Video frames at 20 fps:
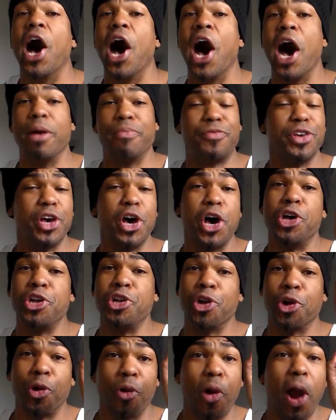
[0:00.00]
I'm
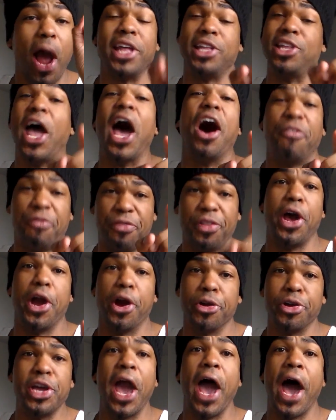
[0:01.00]
telling you right now,
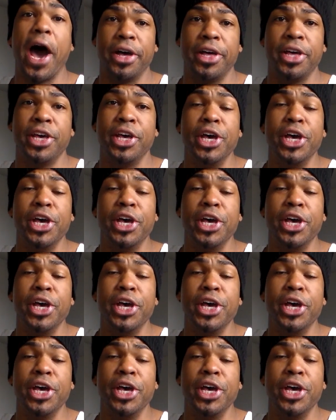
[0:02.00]
Flair, yeah.